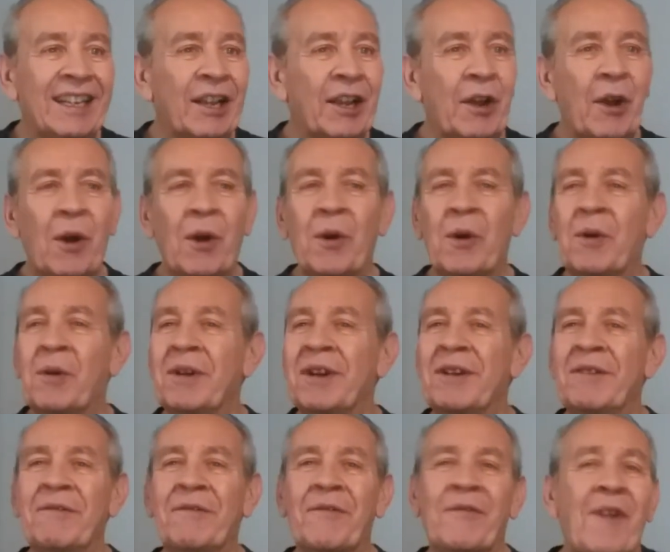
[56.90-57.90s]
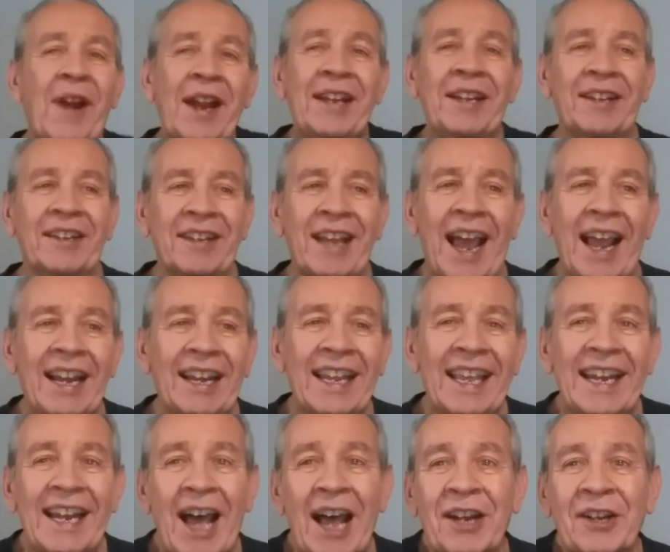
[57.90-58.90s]
Cold and frightened, I
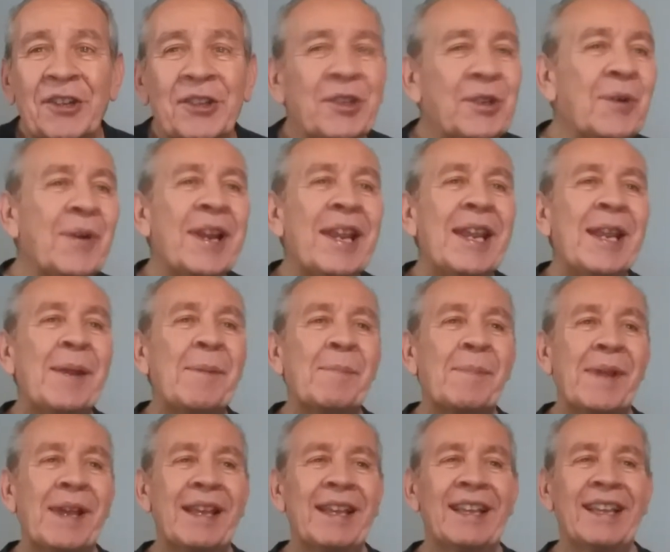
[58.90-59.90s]
let out a scream.